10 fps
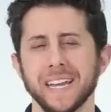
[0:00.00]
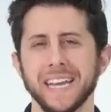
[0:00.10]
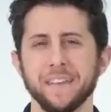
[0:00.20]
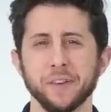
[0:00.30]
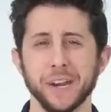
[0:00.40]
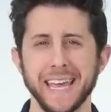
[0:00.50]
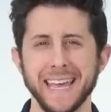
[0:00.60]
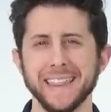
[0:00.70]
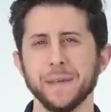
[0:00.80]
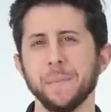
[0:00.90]
If you're
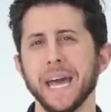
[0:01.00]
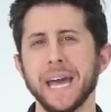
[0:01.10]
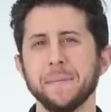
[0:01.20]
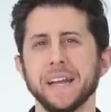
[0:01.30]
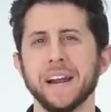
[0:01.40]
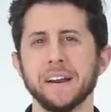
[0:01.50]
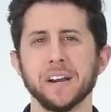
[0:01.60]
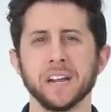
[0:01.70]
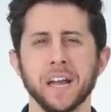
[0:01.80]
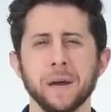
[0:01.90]
in the Miami
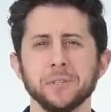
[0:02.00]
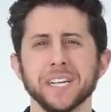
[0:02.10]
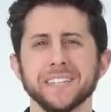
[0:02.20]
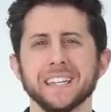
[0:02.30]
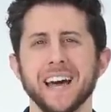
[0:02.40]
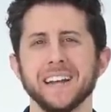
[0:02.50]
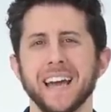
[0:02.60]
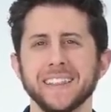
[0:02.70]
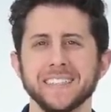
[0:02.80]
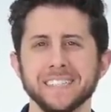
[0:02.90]
area, come check us out
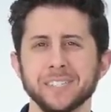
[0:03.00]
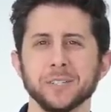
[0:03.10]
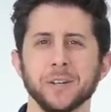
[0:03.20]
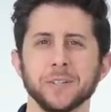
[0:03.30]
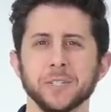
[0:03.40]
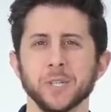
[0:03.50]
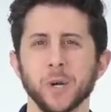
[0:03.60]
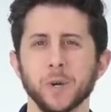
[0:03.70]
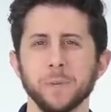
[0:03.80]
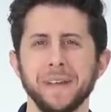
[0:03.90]
at the Digital Goja
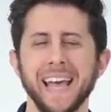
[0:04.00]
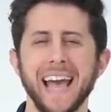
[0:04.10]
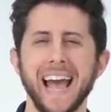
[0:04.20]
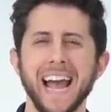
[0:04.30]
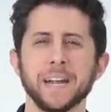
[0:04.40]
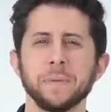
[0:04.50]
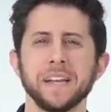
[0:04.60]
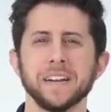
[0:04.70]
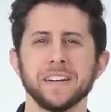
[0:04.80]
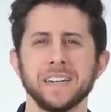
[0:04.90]
showroom. Adam
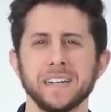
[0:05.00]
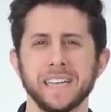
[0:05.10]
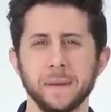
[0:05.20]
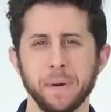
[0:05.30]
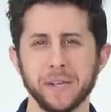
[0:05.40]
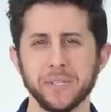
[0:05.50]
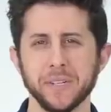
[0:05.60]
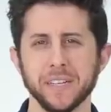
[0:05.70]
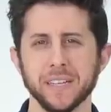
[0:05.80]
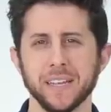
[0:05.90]
here, keep on
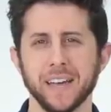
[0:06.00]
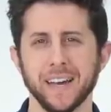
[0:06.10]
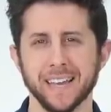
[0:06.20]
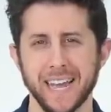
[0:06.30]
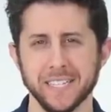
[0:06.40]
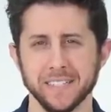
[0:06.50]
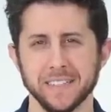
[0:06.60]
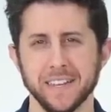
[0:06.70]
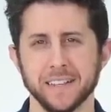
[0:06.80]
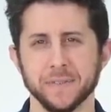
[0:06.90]
shooting. I'll catch you
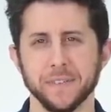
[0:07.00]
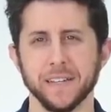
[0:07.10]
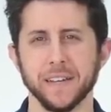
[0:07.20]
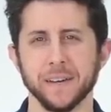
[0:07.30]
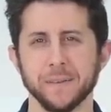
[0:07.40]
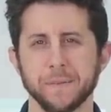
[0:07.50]
in the next video.